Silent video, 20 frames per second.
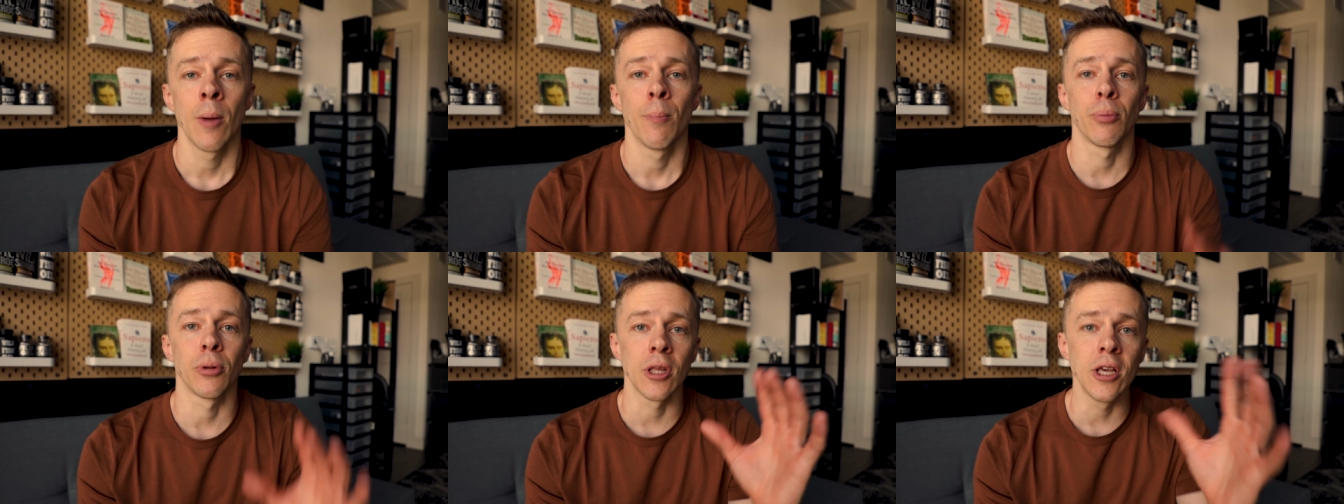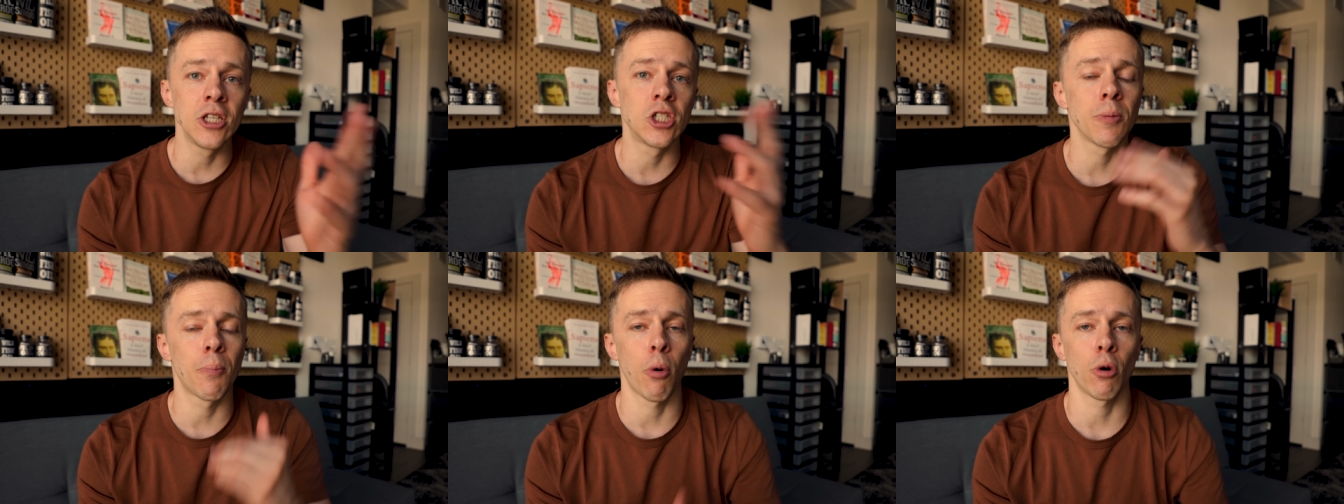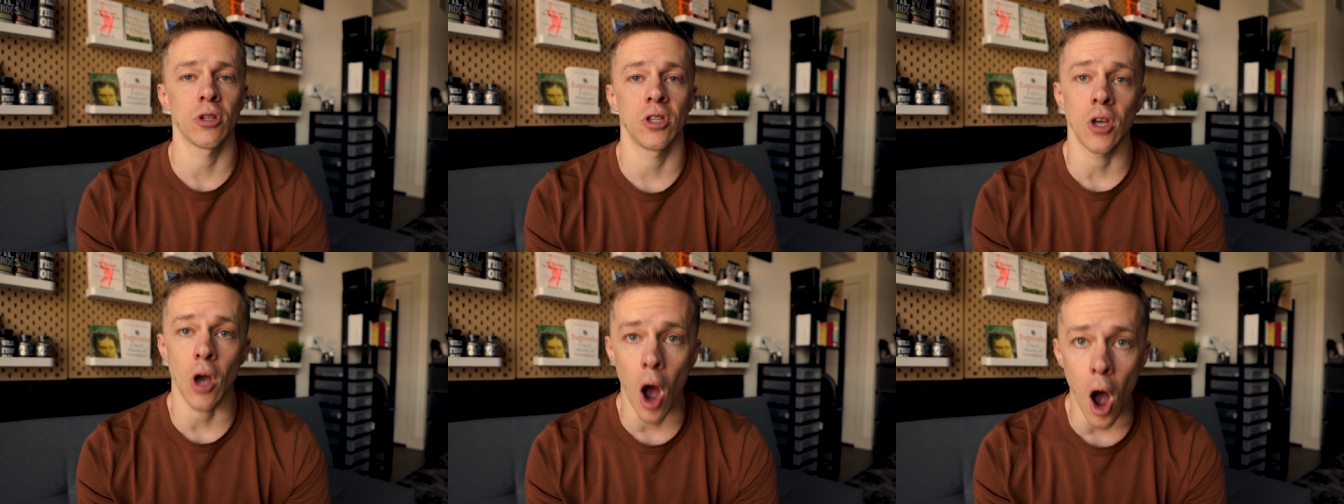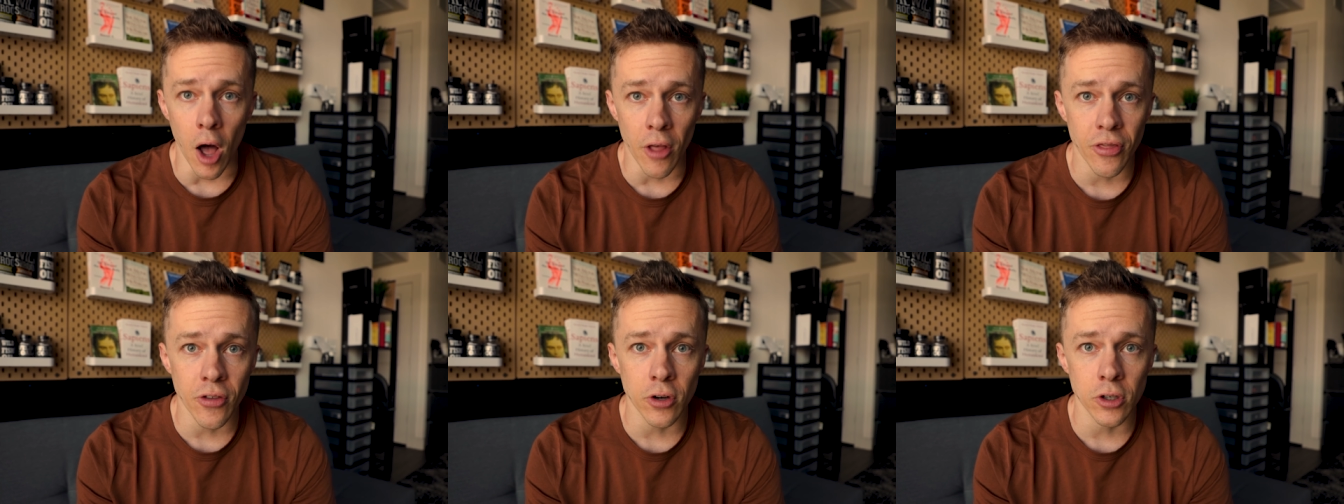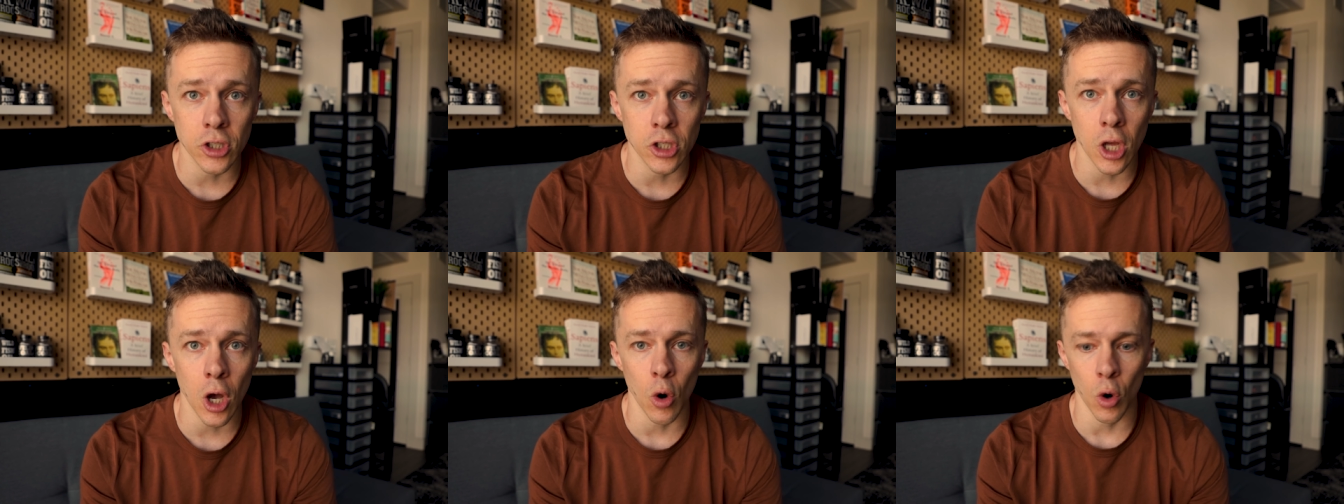Please support the
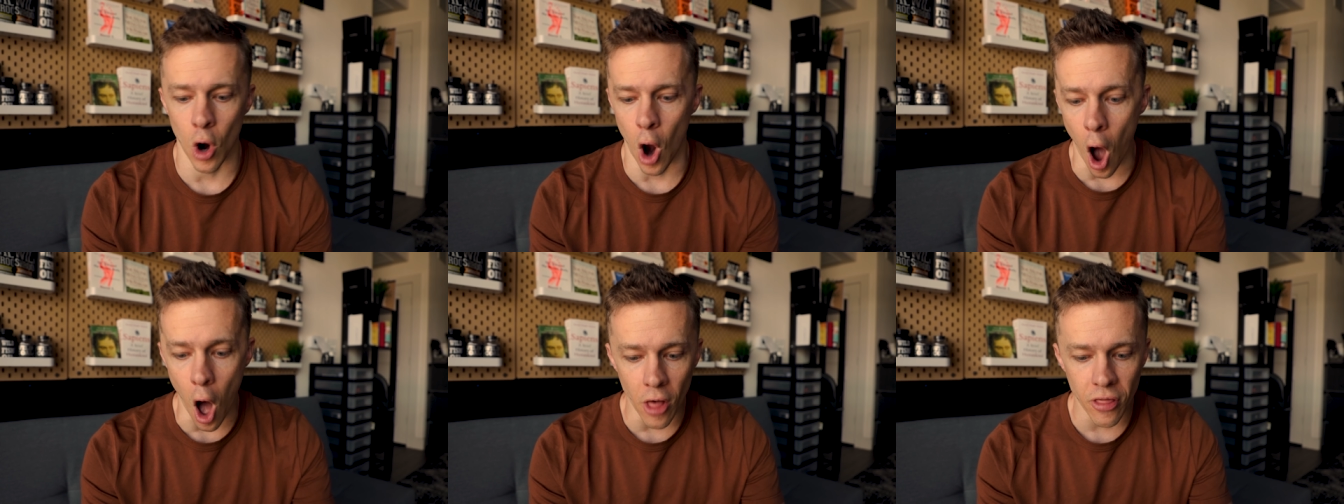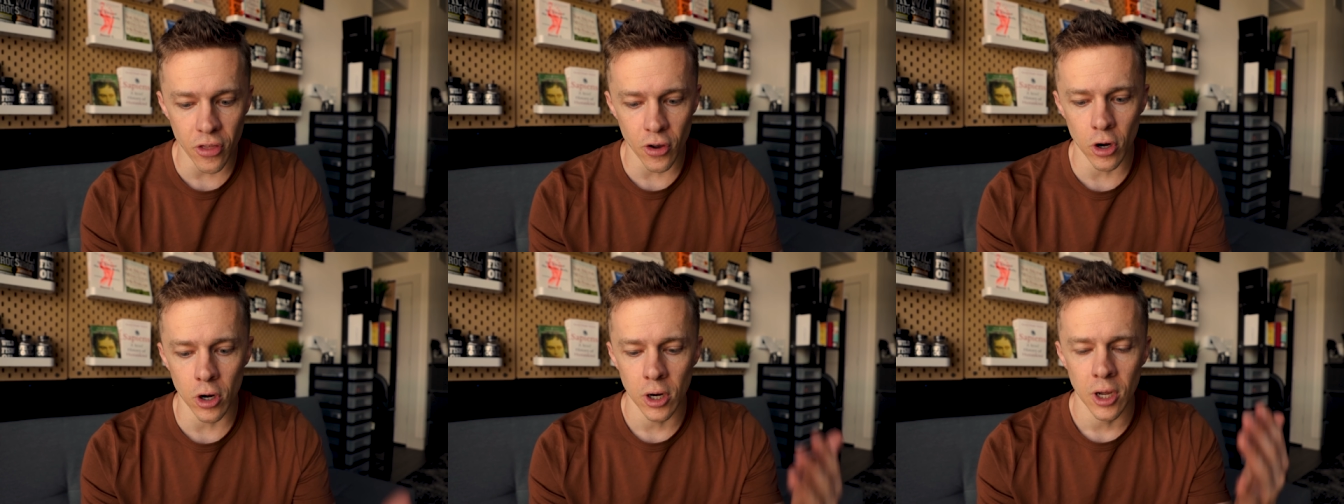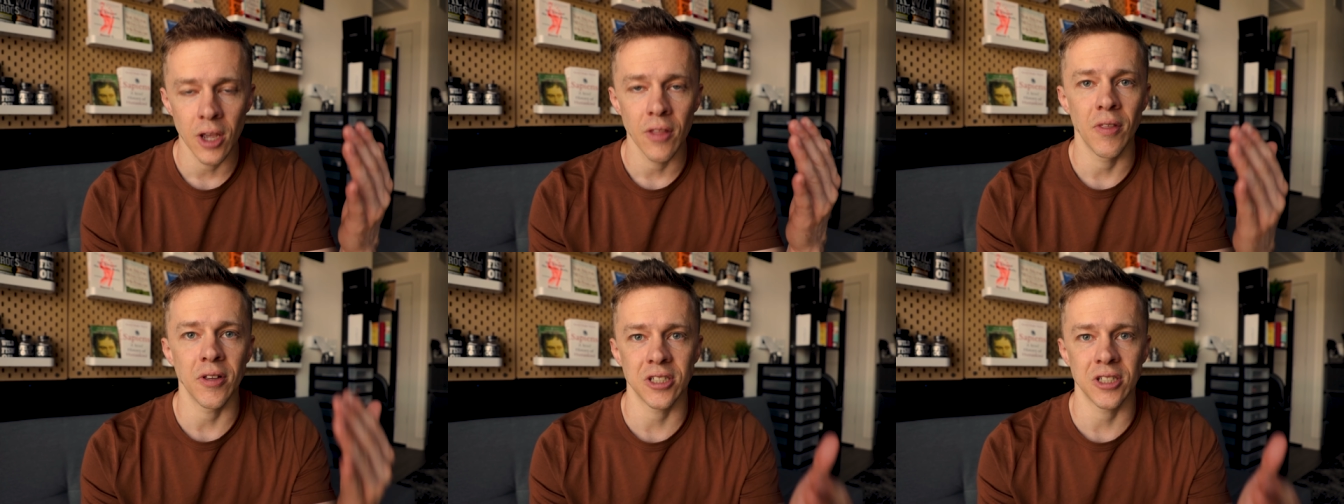authors though, or author.